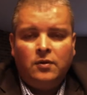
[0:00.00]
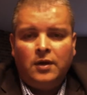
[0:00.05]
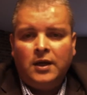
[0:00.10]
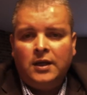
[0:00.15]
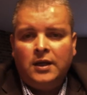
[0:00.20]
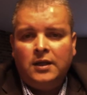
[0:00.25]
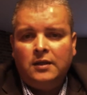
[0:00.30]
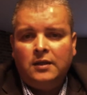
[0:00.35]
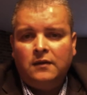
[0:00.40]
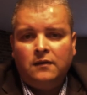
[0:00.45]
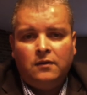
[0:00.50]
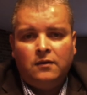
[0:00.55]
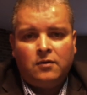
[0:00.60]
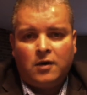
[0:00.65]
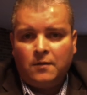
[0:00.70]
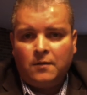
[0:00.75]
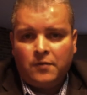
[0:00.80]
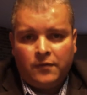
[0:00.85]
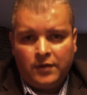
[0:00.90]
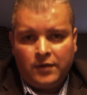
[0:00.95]
any
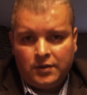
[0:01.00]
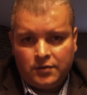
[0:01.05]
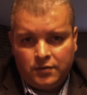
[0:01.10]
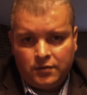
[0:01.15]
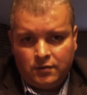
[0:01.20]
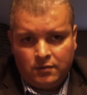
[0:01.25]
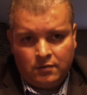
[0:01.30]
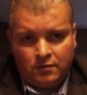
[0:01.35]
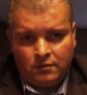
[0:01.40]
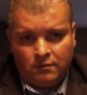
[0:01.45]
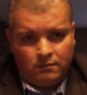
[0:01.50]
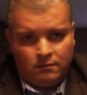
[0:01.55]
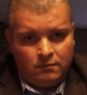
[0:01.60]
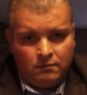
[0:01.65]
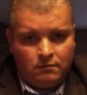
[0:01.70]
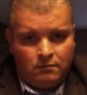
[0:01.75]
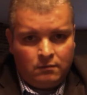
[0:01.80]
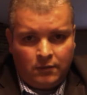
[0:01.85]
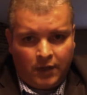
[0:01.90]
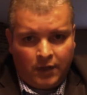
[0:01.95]
crime prevention
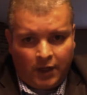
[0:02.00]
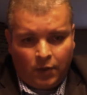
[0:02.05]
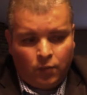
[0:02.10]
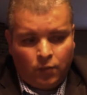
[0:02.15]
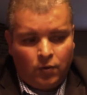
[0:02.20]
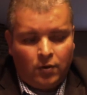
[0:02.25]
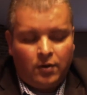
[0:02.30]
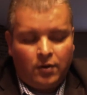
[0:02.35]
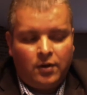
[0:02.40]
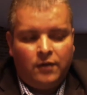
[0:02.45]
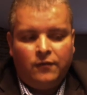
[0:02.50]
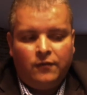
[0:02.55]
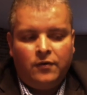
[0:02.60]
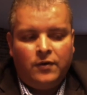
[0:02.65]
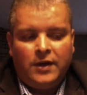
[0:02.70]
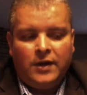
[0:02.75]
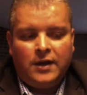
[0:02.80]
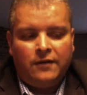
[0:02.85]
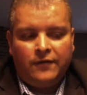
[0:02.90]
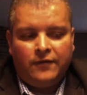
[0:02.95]
network if you're
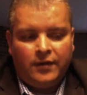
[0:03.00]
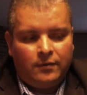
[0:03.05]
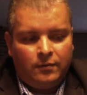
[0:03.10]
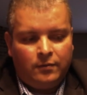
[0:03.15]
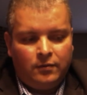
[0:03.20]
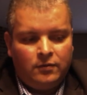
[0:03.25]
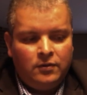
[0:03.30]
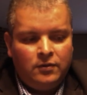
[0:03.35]
not available.